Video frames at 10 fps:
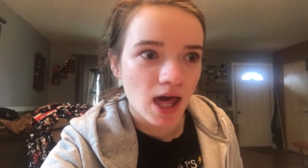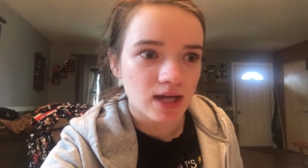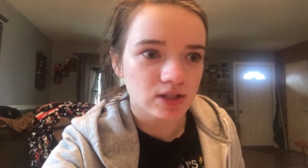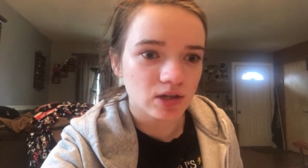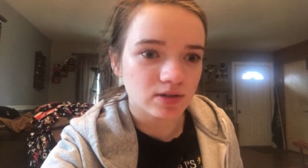
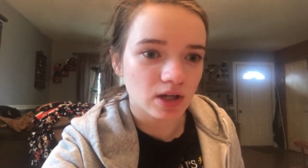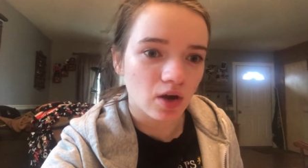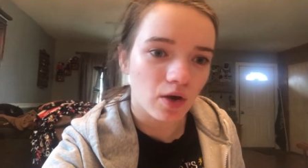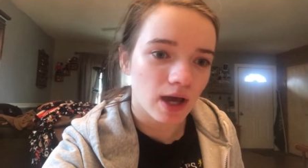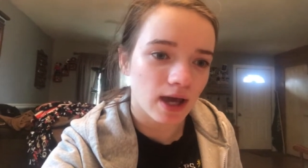and so I was like,
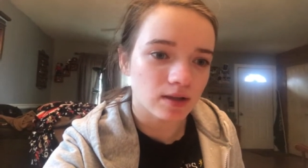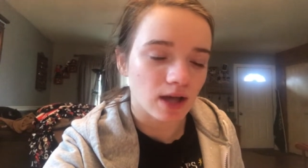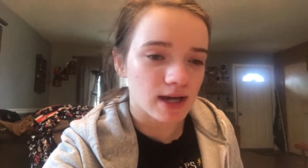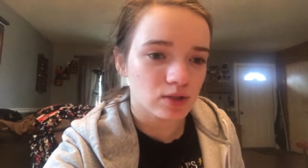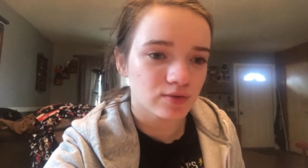okay,
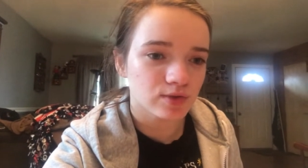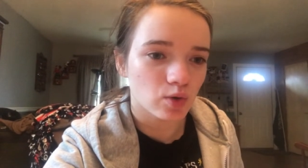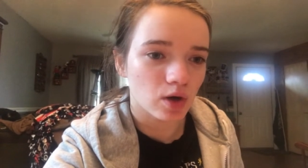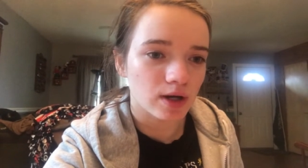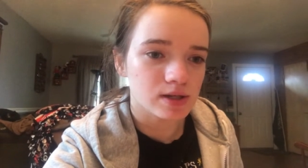last
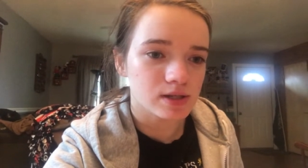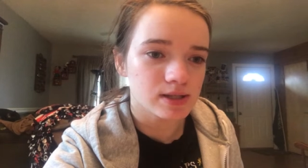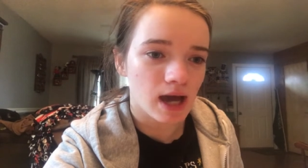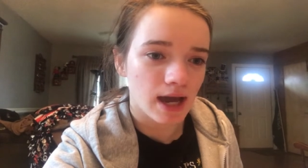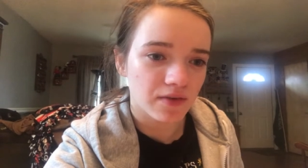resort is
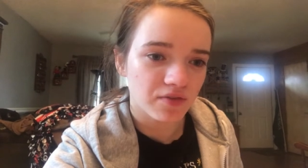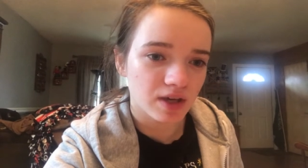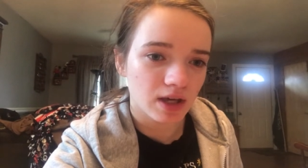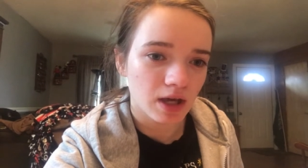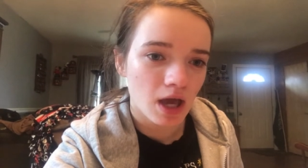
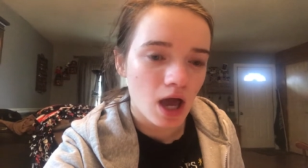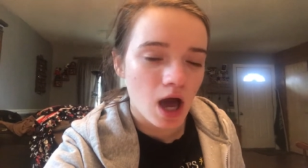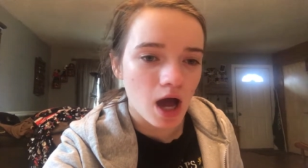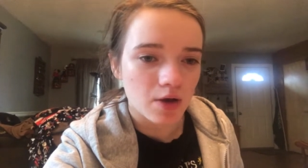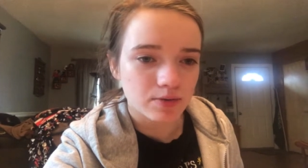Hy-Vee.
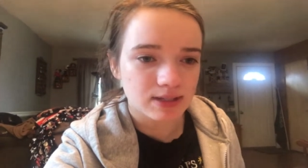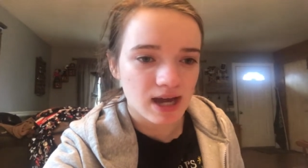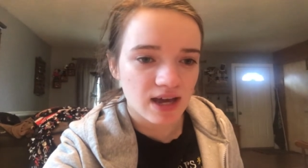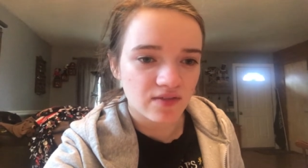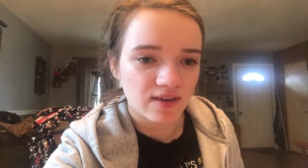I went to
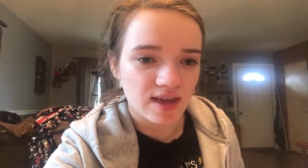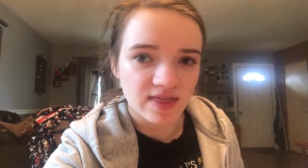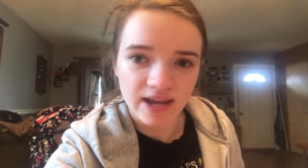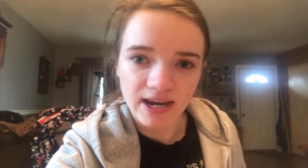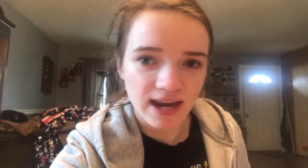Hy-Vee,
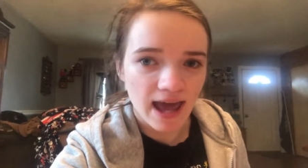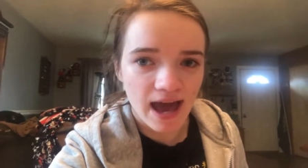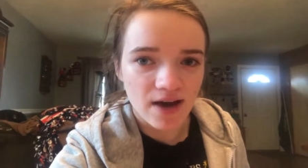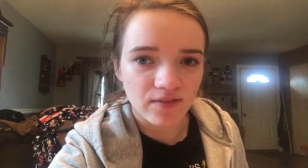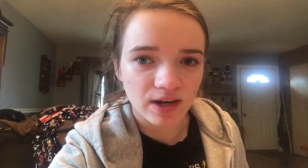they didn't
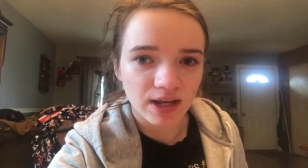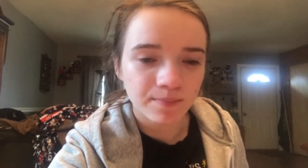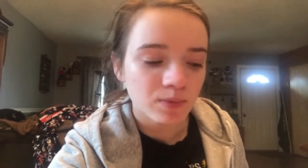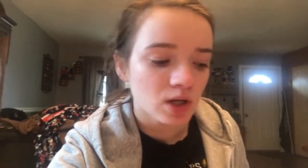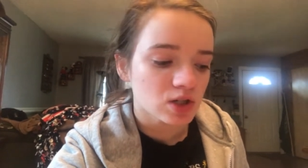have any.
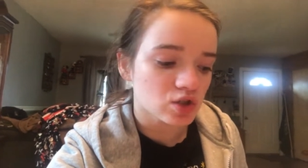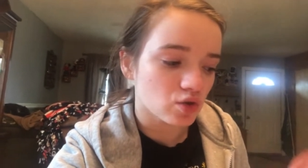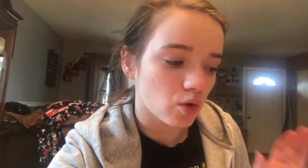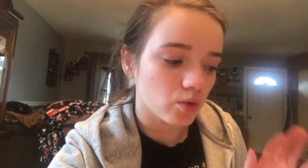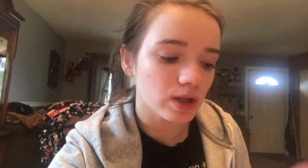So
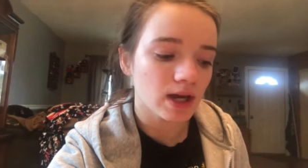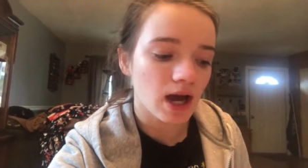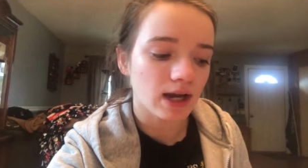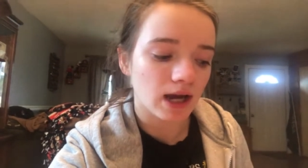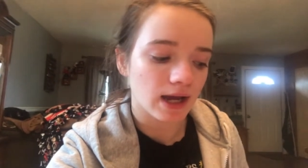the only
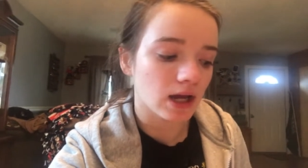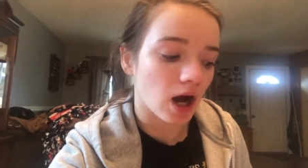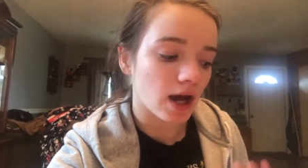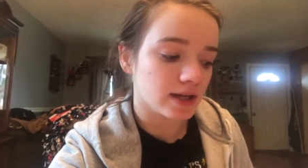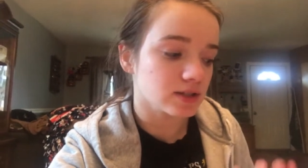kind I
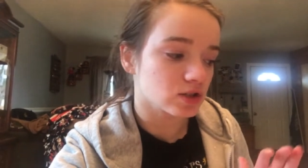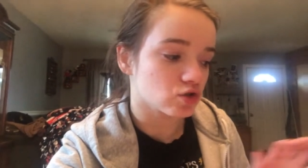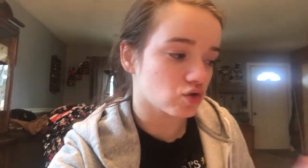got is the